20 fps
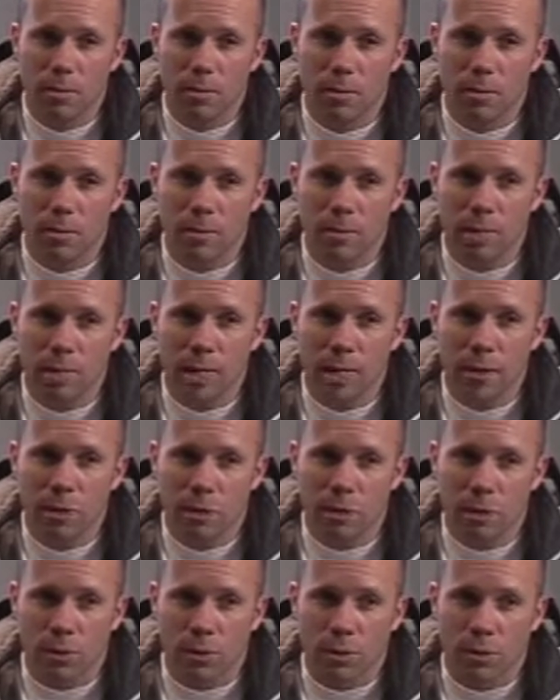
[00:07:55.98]

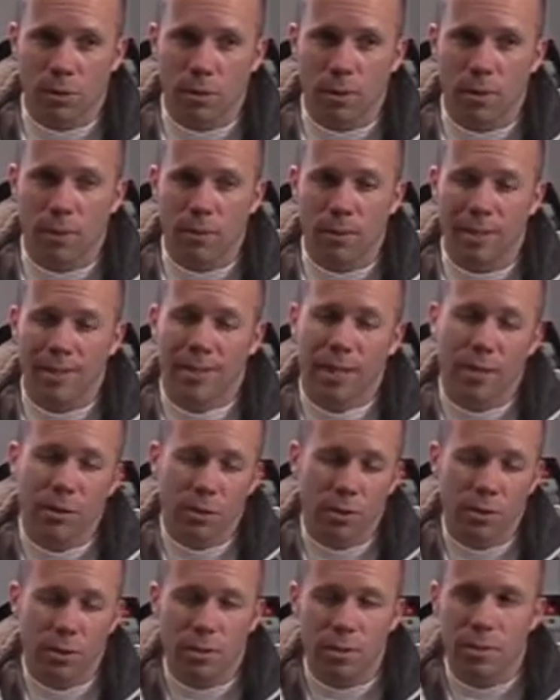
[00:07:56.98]
nature of
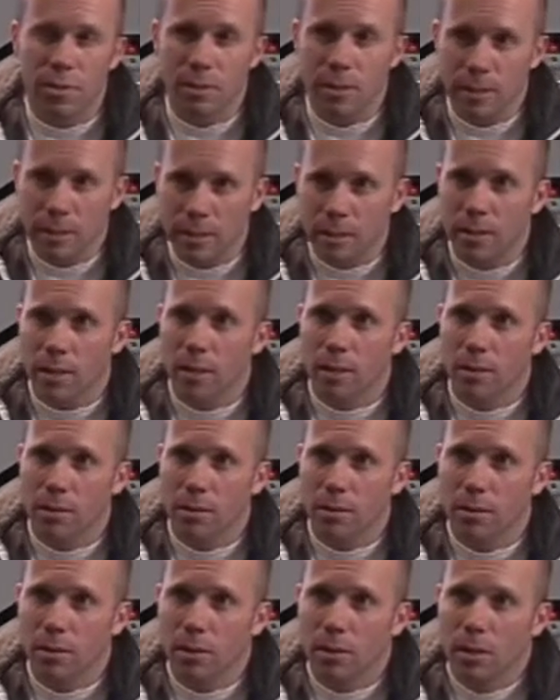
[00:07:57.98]
attention to
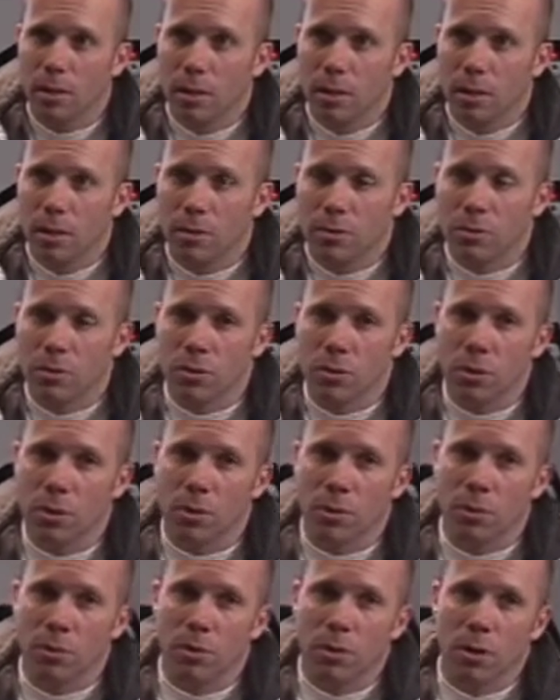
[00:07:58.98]
detail.
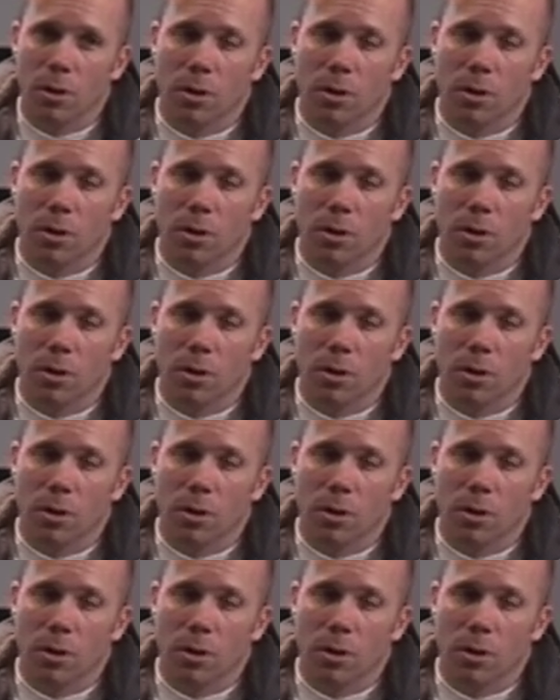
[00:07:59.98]
So